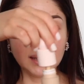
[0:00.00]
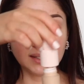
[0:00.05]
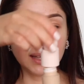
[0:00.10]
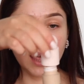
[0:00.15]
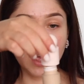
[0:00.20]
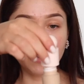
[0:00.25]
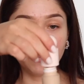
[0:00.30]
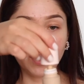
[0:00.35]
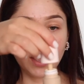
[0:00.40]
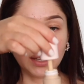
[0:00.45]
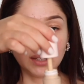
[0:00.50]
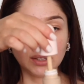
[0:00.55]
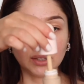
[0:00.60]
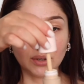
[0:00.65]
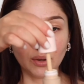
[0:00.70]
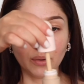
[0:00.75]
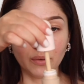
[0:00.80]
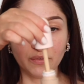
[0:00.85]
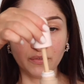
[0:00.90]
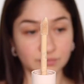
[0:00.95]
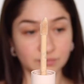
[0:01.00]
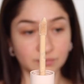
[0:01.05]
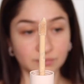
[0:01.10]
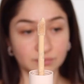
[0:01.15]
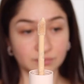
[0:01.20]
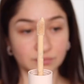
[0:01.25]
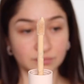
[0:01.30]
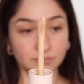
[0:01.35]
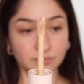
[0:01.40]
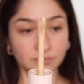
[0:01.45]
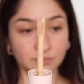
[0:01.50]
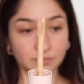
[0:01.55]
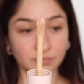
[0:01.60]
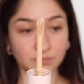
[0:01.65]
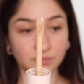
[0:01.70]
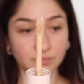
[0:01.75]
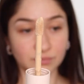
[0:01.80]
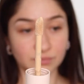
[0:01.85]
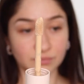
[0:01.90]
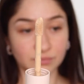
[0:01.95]
have a doe foot
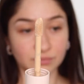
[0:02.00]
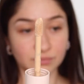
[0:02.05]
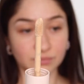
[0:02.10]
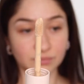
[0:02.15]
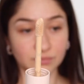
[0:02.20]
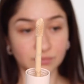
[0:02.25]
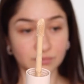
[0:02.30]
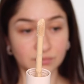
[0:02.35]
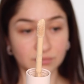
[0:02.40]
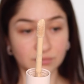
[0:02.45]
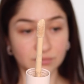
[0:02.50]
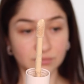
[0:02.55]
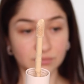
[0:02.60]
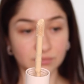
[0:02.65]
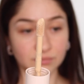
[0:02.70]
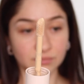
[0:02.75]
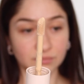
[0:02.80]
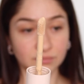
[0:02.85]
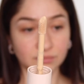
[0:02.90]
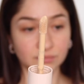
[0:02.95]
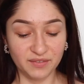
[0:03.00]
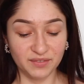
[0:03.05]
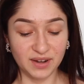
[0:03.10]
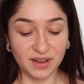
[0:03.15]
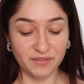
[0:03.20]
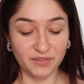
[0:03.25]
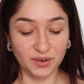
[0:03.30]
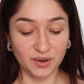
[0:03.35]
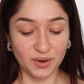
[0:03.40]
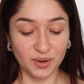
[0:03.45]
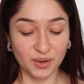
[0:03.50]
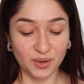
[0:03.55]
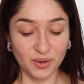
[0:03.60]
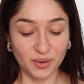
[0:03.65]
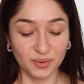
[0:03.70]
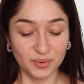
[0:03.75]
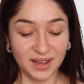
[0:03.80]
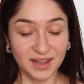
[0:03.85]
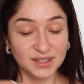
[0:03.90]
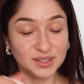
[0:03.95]
applicator. I actually have never owned
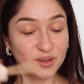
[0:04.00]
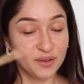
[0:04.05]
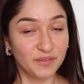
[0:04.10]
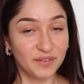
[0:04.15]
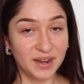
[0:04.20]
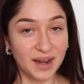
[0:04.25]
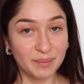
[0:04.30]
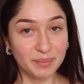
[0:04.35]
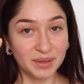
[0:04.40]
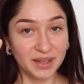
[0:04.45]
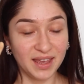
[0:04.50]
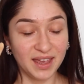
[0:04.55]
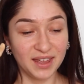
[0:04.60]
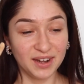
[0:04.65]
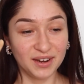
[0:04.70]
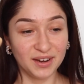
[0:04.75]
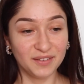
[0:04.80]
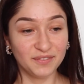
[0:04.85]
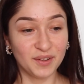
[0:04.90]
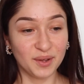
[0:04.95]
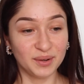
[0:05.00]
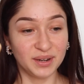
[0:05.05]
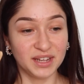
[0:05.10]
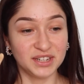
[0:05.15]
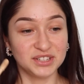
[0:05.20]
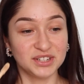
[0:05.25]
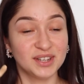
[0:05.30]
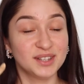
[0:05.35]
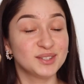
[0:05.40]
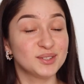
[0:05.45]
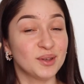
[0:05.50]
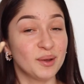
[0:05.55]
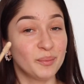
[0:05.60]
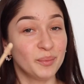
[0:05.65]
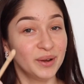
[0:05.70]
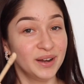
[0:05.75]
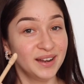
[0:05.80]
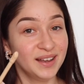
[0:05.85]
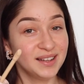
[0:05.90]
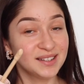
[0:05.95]
a doe foot applicator foundation, so
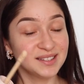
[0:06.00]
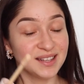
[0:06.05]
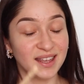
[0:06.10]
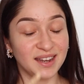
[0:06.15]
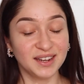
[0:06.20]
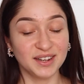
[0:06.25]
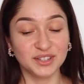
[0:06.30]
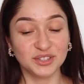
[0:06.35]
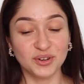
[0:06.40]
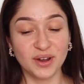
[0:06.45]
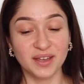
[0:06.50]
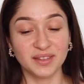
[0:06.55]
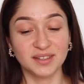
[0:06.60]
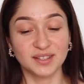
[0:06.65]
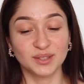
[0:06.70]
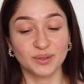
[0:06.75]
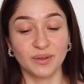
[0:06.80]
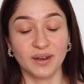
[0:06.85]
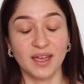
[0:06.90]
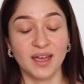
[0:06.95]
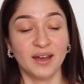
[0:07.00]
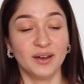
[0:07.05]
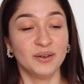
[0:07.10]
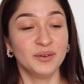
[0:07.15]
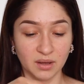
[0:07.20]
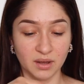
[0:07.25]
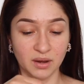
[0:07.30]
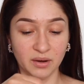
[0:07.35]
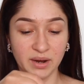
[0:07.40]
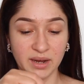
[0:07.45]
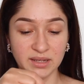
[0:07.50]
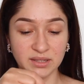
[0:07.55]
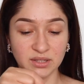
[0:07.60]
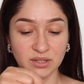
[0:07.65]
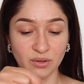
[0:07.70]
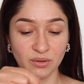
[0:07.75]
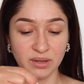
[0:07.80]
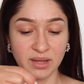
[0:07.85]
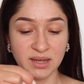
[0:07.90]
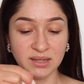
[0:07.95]
I'm pretty excited to try this one out. Alright,
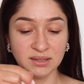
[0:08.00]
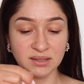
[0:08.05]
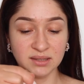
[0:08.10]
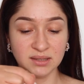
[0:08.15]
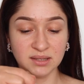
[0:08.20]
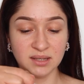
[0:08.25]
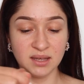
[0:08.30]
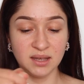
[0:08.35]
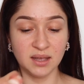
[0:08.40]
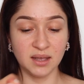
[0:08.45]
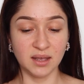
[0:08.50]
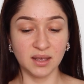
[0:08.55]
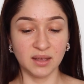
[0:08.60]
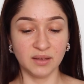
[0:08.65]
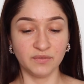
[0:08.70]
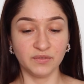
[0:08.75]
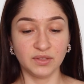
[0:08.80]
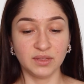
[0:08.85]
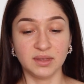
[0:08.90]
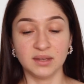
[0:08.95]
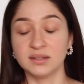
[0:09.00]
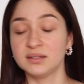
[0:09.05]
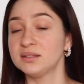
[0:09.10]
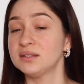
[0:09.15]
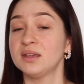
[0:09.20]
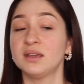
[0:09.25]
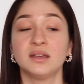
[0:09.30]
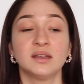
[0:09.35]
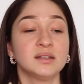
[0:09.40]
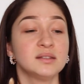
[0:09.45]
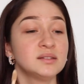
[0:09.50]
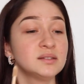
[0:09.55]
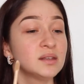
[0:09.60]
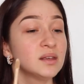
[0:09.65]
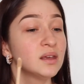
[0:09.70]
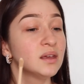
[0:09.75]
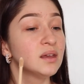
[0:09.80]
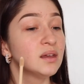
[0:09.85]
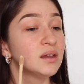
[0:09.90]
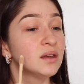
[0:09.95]
so let's see if this is
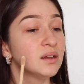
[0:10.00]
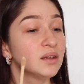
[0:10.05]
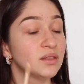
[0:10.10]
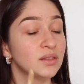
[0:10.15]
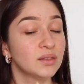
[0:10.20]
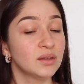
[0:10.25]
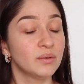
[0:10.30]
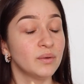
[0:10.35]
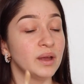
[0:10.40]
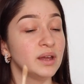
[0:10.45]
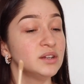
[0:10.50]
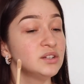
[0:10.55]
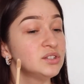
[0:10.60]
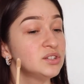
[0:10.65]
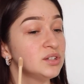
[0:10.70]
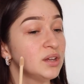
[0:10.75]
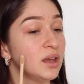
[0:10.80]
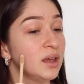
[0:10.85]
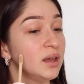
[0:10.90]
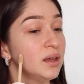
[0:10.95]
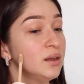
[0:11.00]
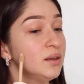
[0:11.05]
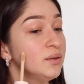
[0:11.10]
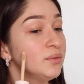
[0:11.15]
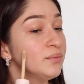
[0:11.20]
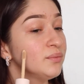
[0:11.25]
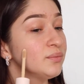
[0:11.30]
the right shade.